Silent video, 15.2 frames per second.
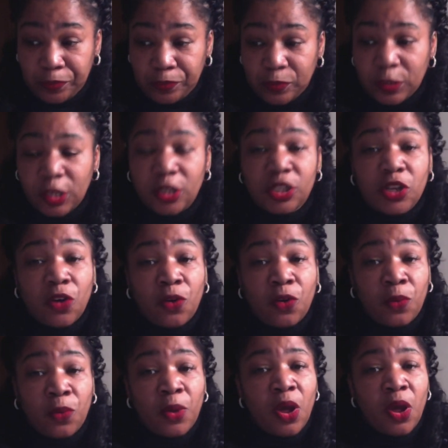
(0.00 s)

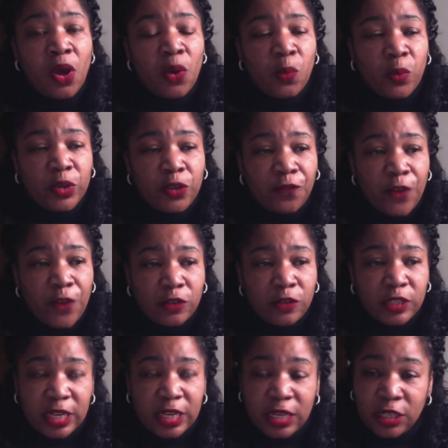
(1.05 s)
So when you
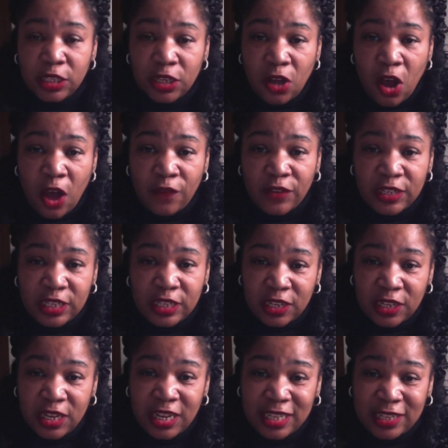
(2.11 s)
first get into the office,
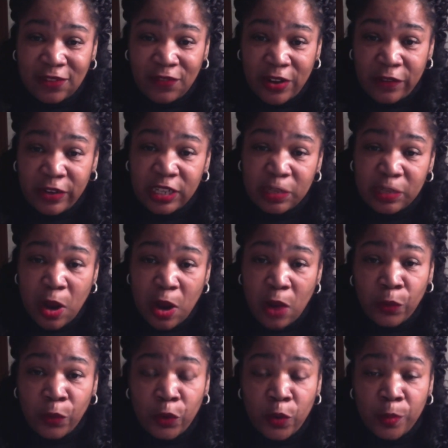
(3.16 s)
it's a very small
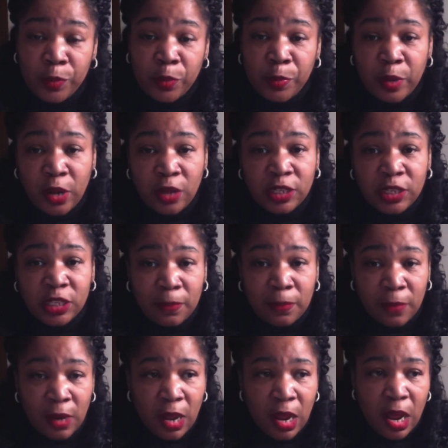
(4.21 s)
room. You put on
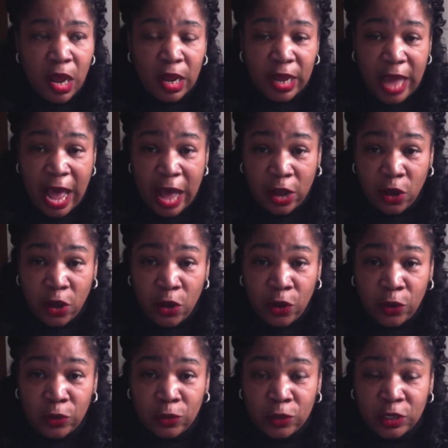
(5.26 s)
some
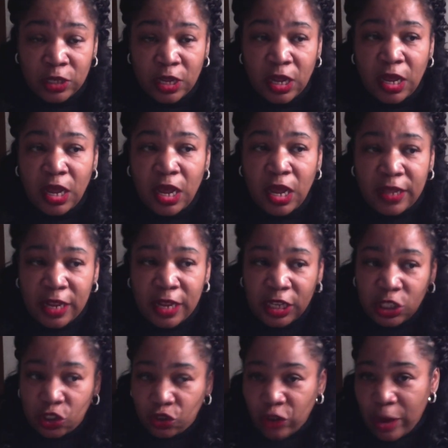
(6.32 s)
goggles and they
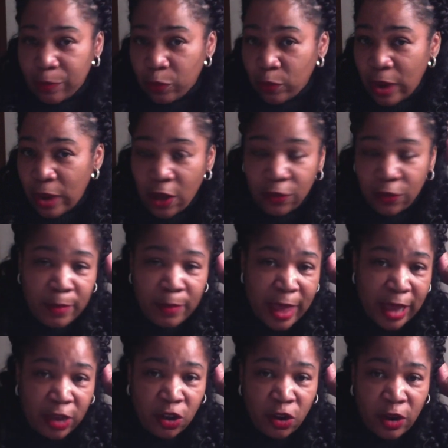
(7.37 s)
strap around the
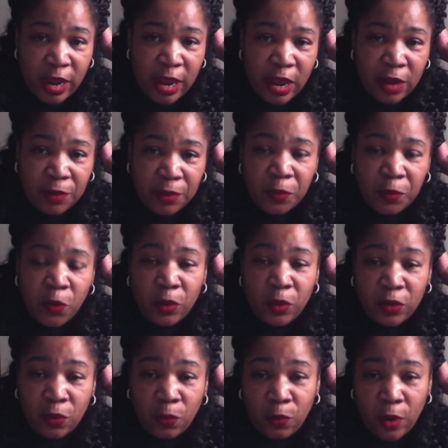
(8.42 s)
back of your head with
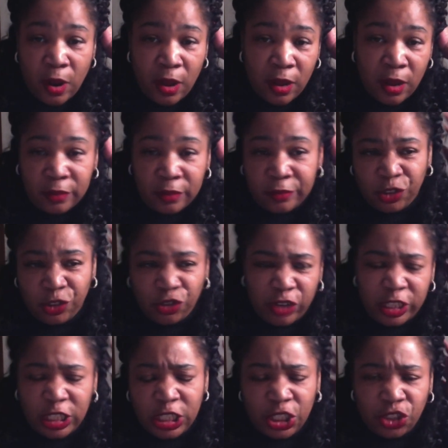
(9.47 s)
a uh,
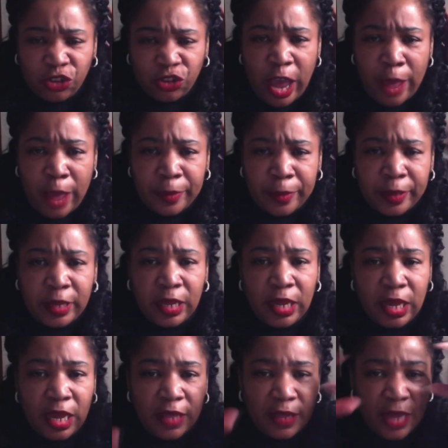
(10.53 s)
stretchy strap,
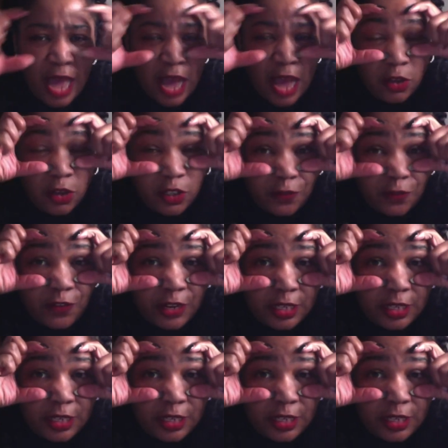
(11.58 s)
and the goggles fit